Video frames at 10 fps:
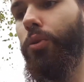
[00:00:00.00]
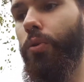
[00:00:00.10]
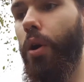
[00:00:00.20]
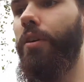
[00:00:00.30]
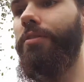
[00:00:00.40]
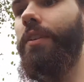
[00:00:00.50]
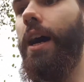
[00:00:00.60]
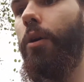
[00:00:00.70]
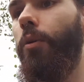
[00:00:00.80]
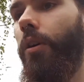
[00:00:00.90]
grow a
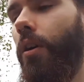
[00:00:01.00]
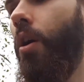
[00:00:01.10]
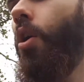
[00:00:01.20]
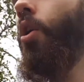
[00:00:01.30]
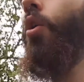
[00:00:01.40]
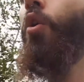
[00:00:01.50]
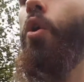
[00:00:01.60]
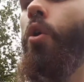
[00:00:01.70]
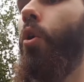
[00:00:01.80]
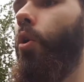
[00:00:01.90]
flower
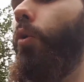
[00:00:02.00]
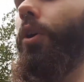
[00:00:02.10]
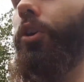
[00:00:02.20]
or